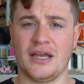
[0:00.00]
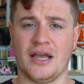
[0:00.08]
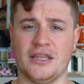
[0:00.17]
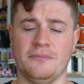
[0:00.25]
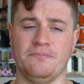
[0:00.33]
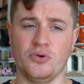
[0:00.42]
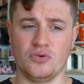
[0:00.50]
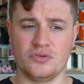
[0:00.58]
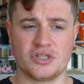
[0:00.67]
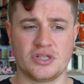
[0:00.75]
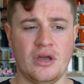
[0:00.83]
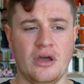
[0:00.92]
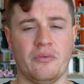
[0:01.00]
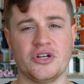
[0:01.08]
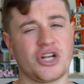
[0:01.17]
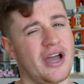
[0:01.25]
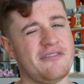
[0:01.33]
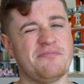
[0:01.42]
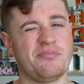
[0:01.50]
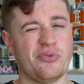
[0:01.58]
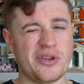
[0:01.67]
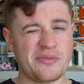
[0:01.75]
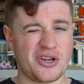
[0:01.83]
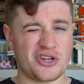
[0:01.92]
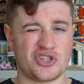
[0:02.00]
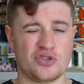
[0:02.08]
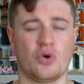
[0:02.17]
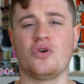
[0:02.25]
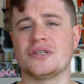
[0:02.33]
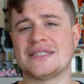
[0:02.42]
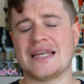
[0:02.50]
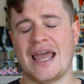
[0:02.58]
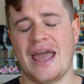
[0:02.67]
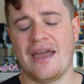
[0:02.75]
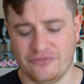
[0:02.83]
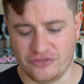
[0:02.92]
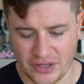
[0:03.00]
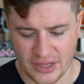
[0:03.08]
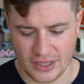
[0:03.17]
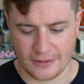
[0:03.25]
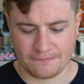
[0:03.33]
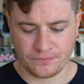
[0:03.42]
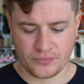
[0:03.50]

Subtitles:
and the boots, which I've pretty much sourced everything.